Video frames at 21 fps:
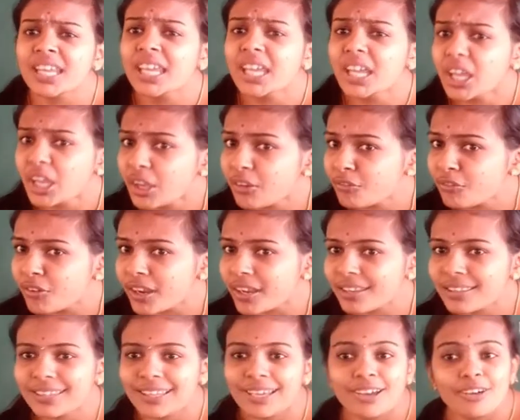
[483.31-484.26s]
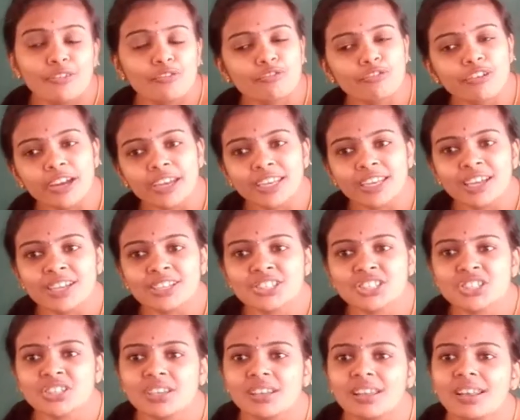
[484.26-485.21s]
affect the
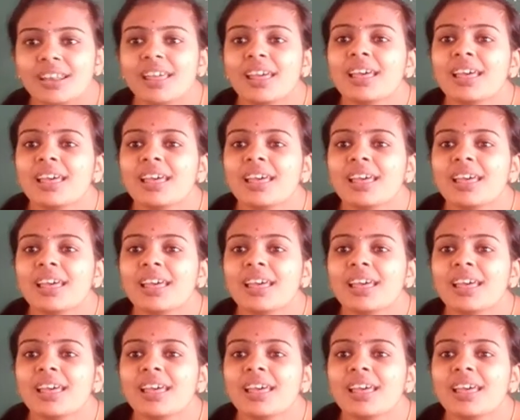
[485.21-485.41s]
financial